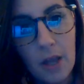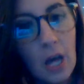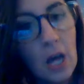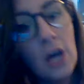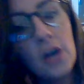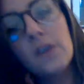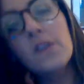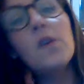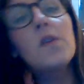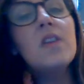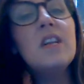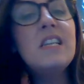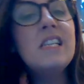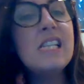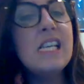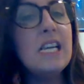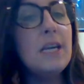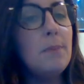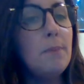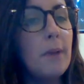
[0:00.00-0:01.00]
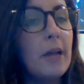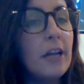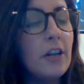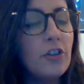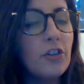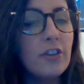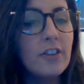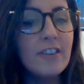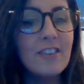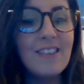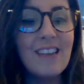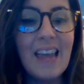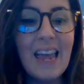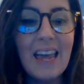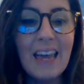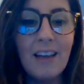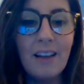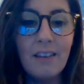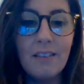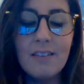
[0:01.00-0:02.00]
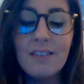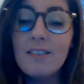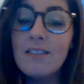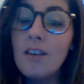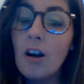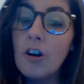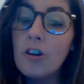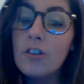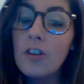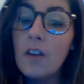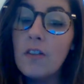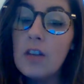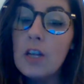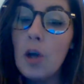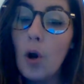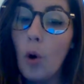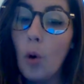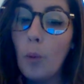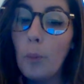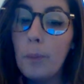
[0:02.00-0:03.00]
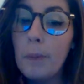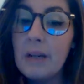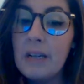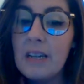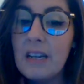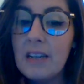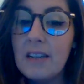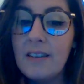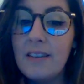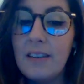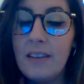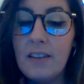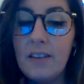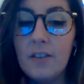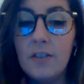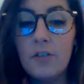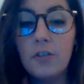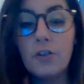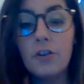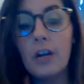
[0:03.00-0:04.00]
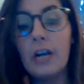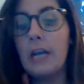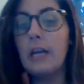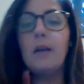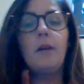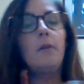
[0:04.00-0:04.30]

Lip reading: So the D major scale starts on the open D string.